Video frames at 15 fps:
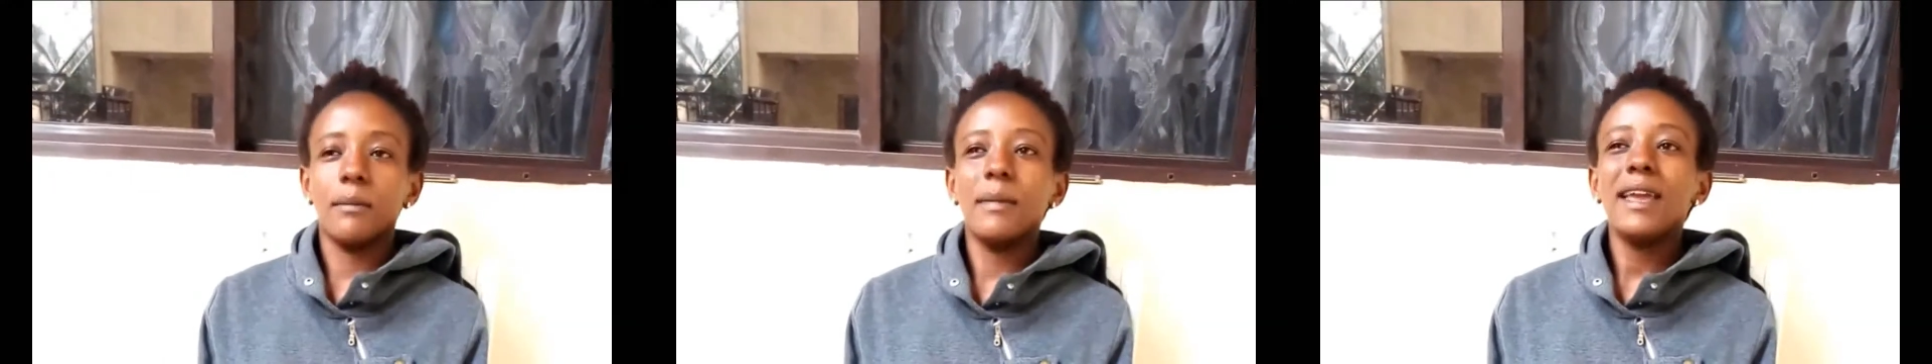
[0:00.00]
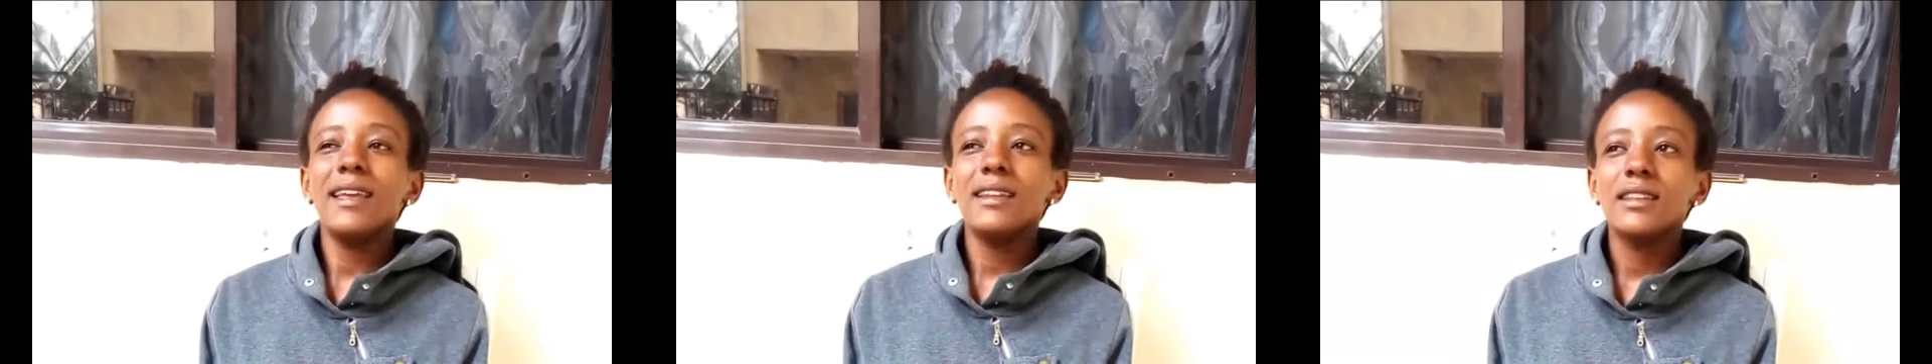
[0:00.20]

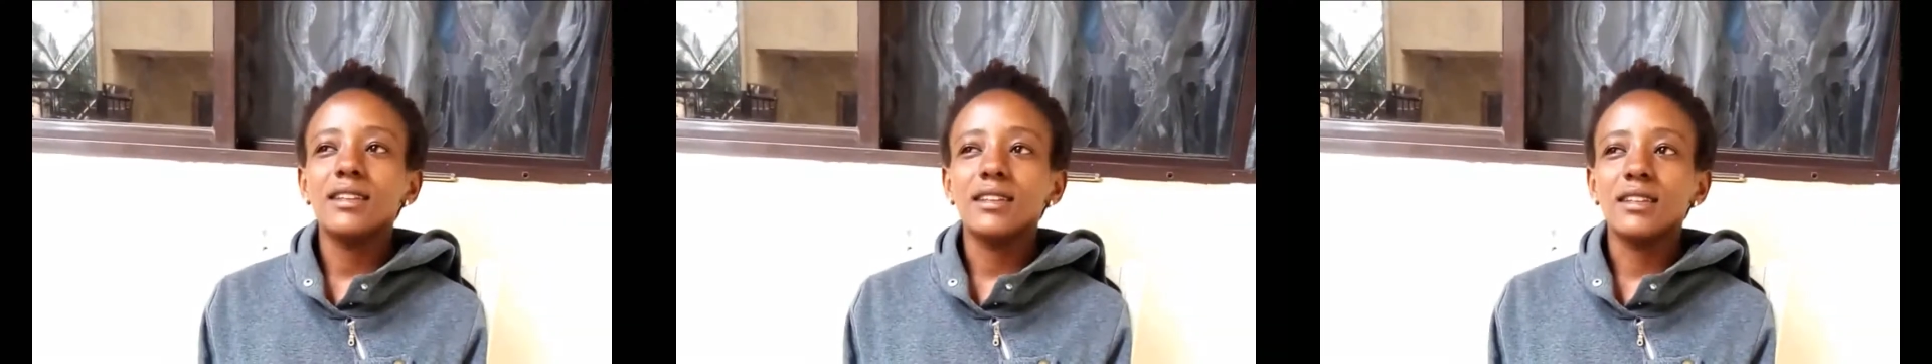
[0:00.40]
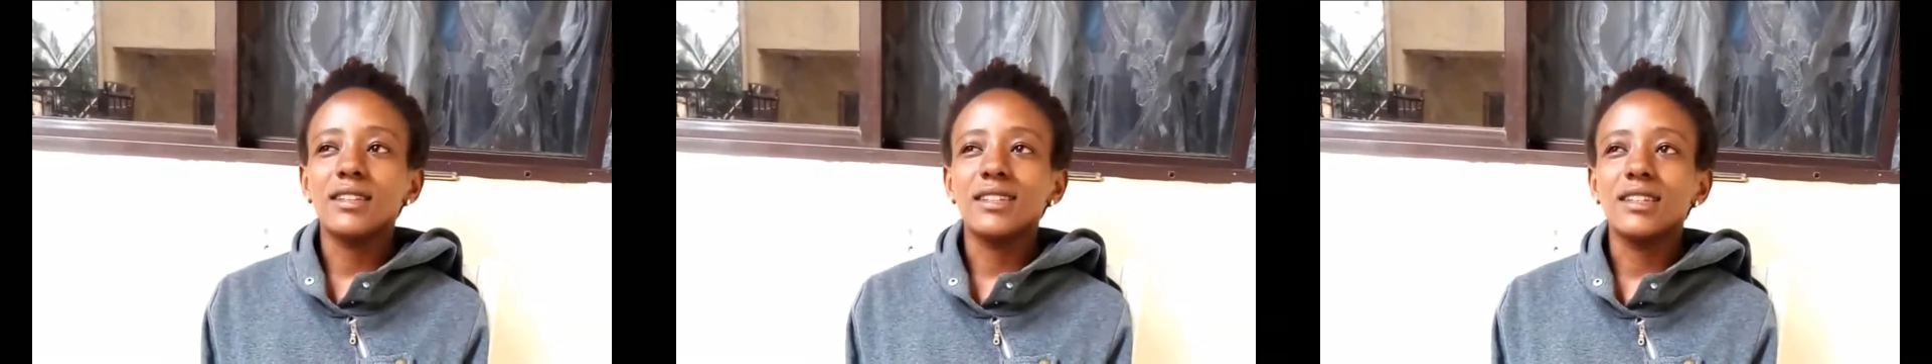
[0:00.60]

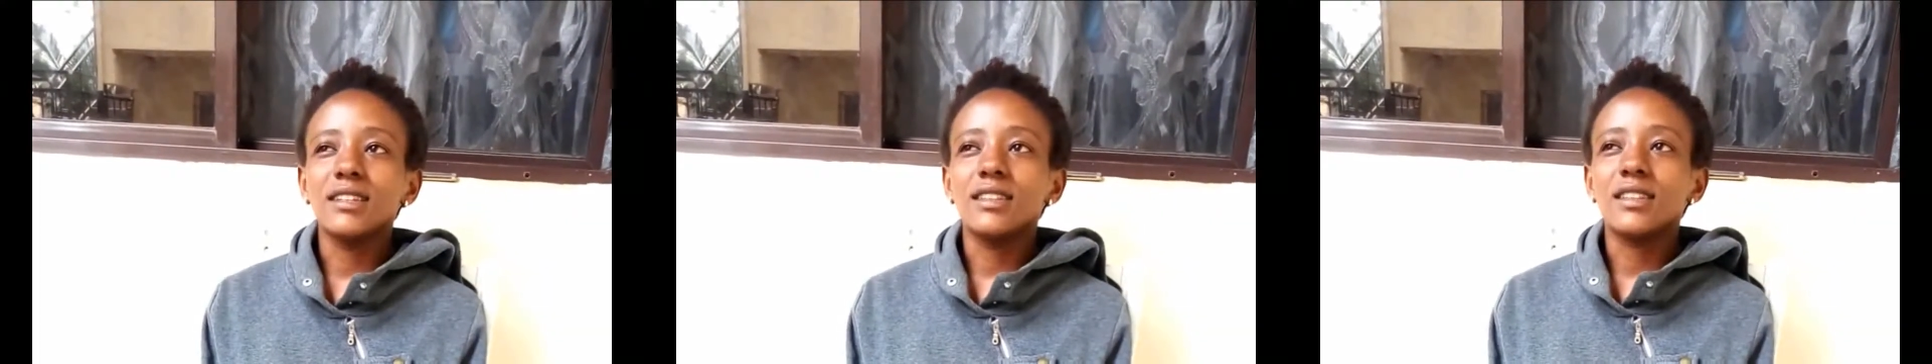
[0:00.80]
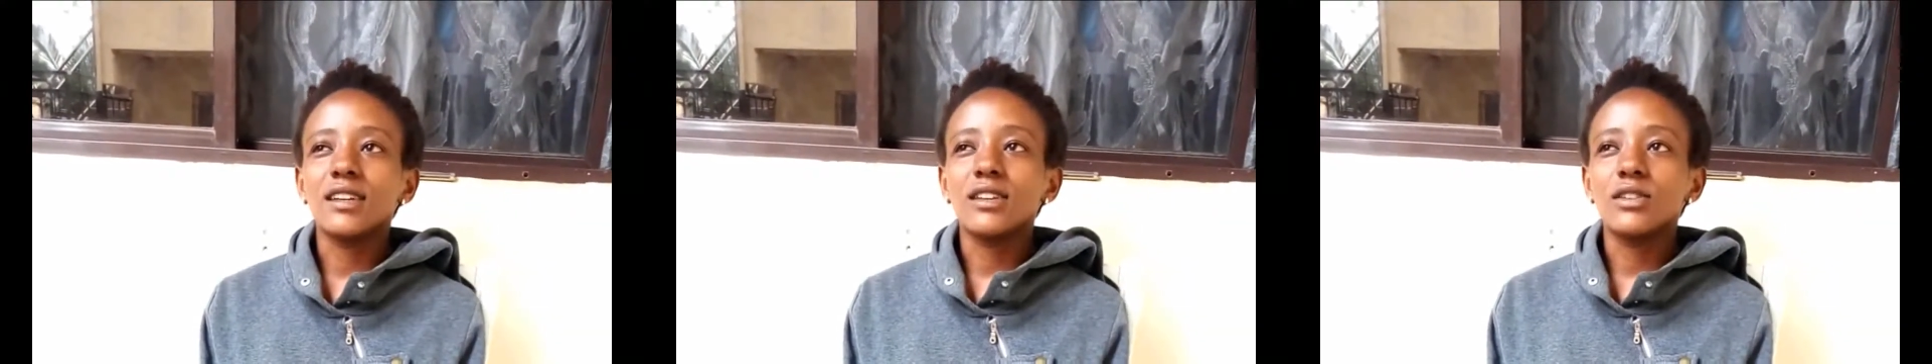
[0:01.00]
Mainly
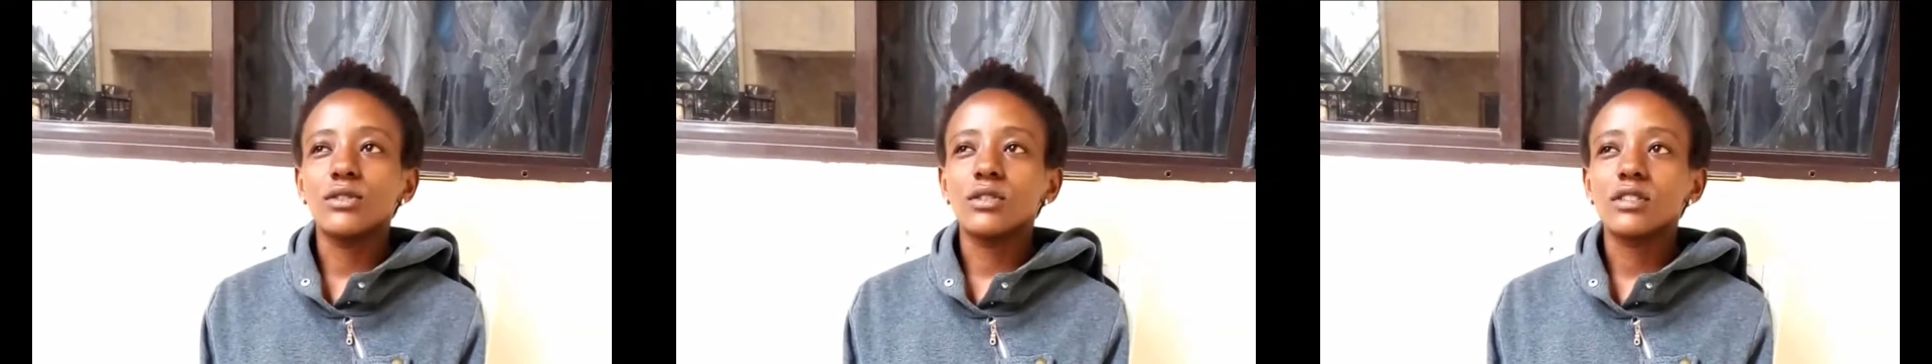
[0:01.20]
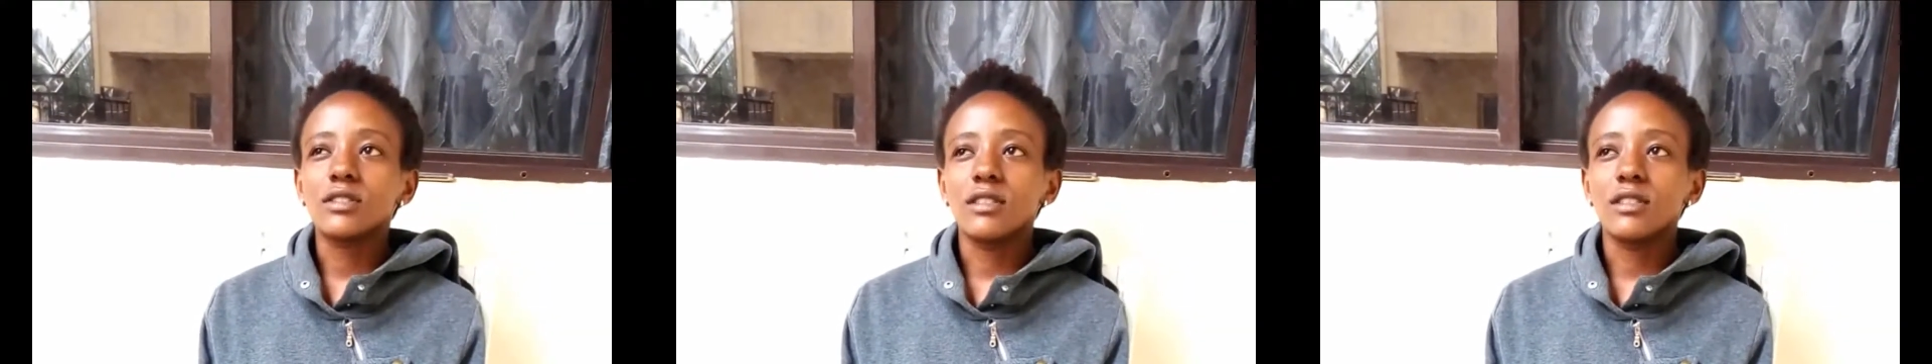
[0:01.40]
in the US,